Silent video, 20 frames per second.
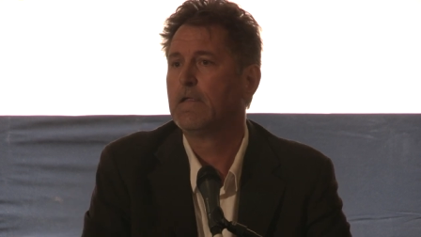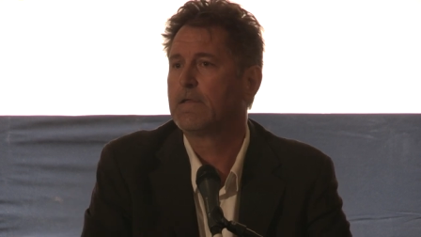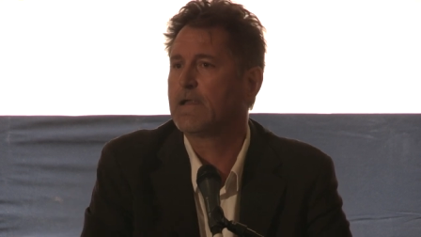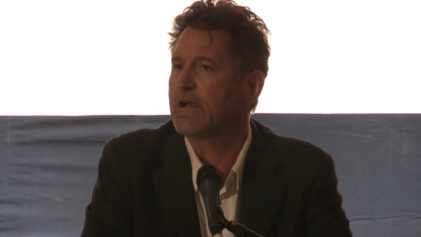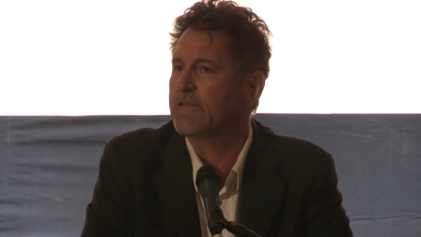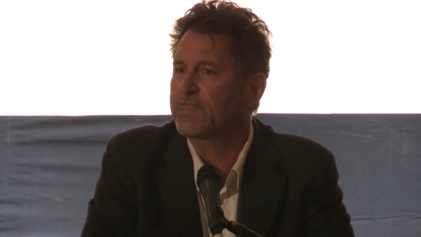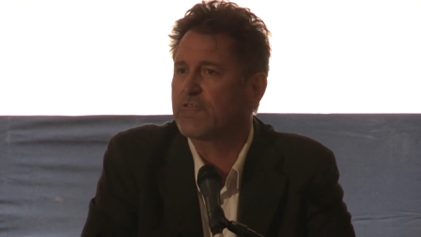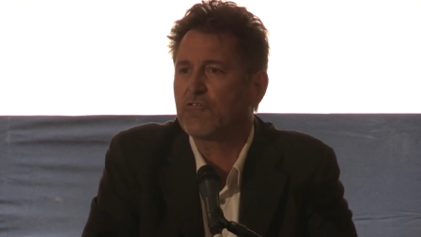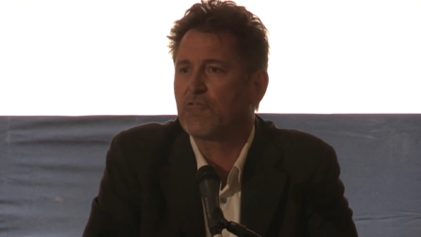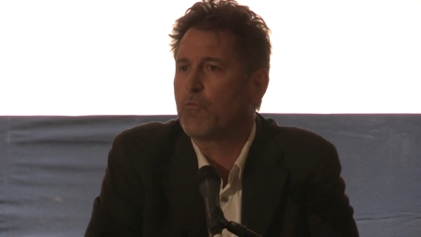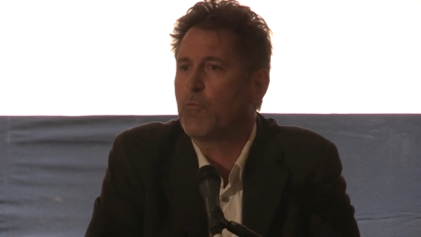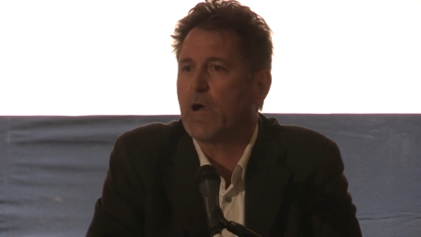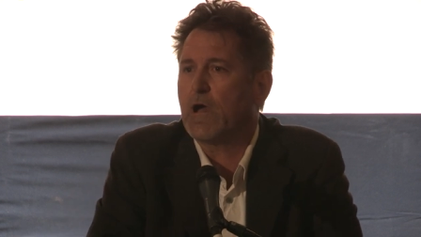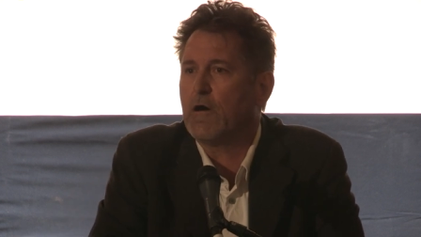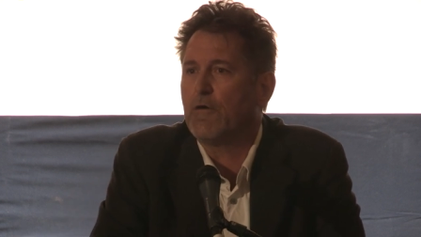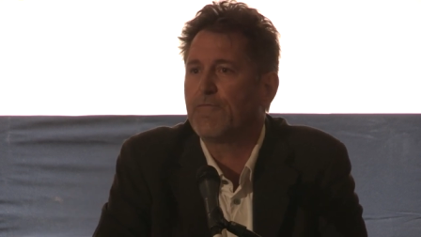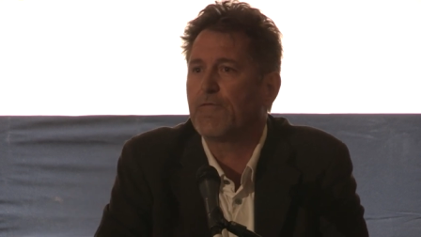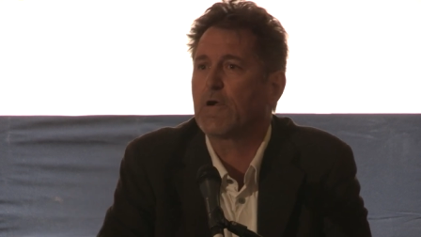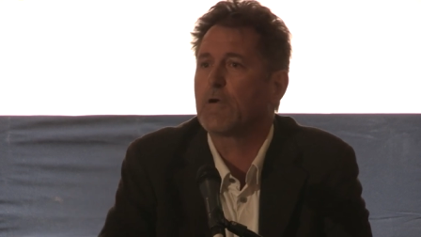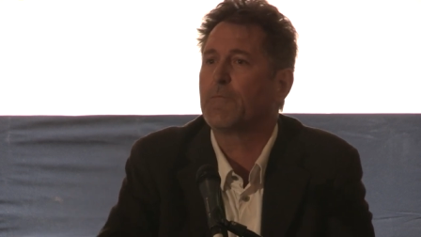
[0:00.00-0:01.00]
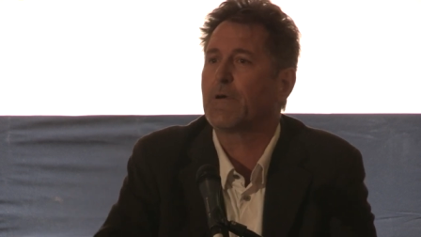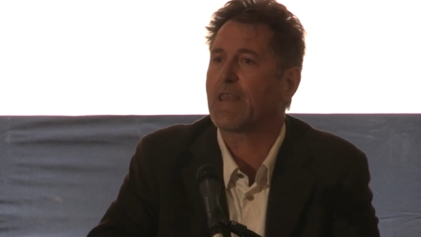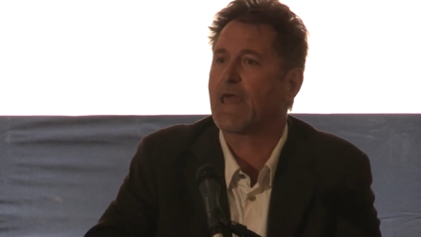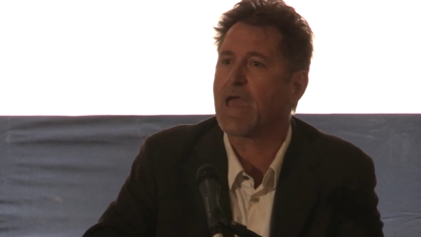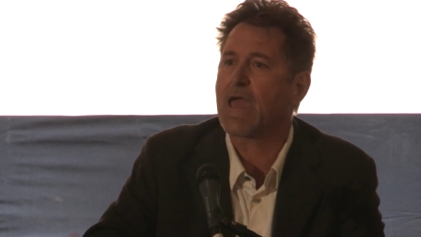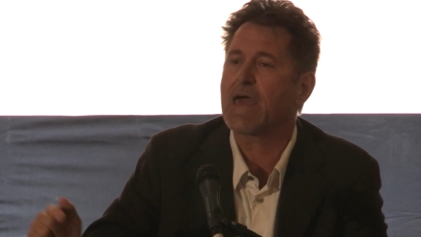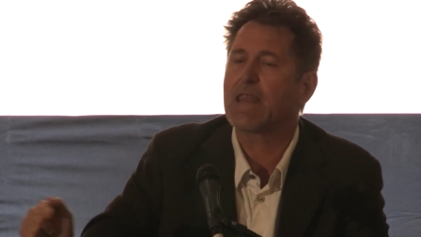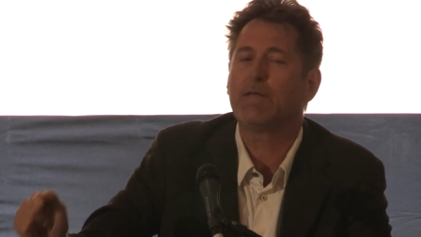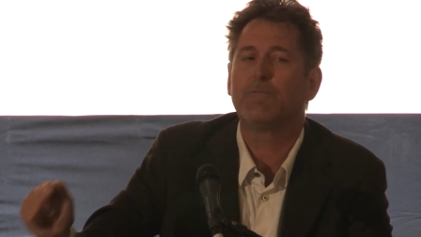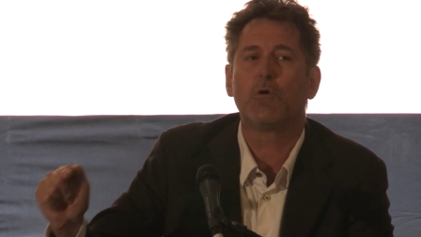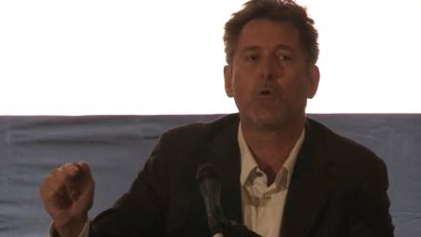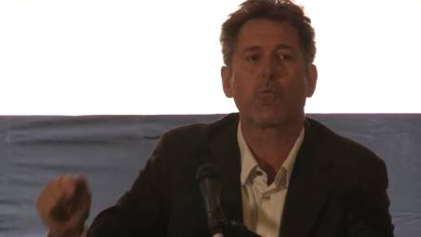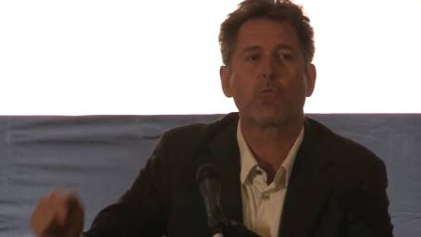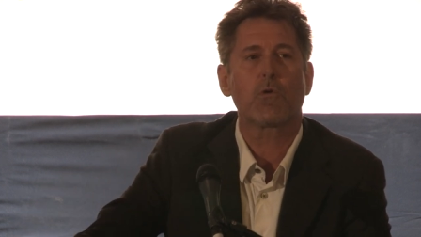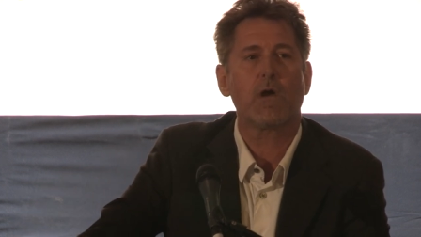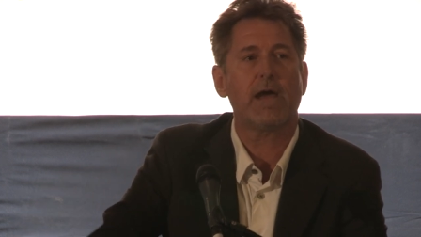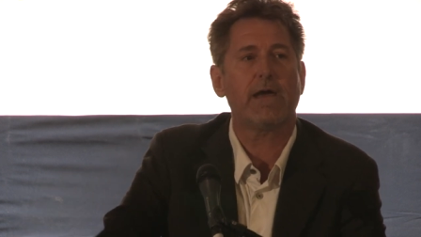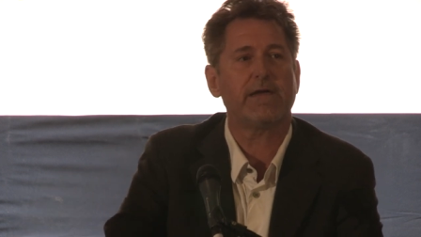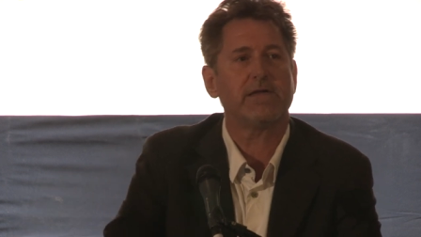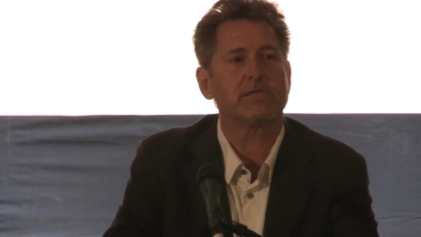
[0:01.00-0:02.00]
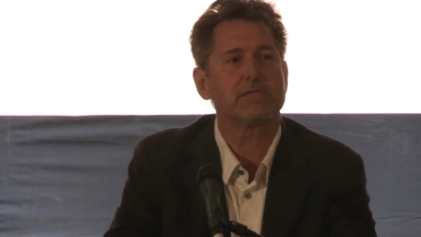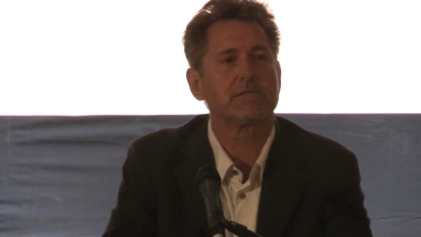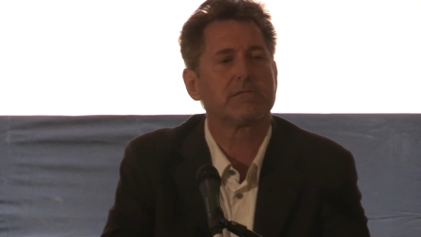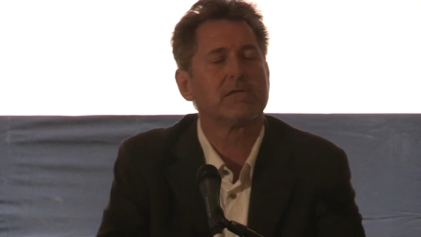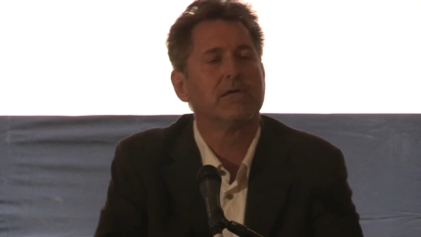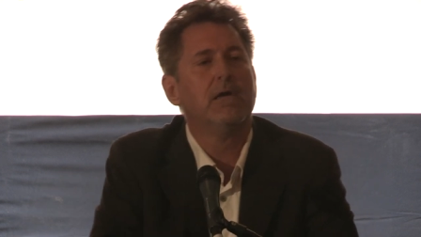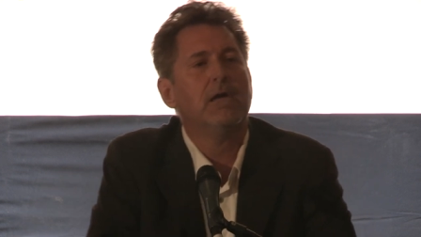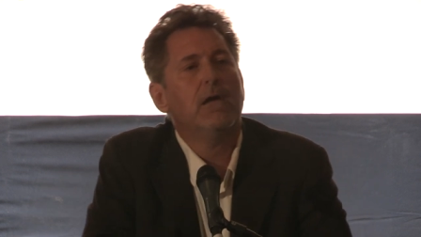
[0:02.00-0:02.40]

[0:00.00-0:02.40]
Not just welfare, but animal rights.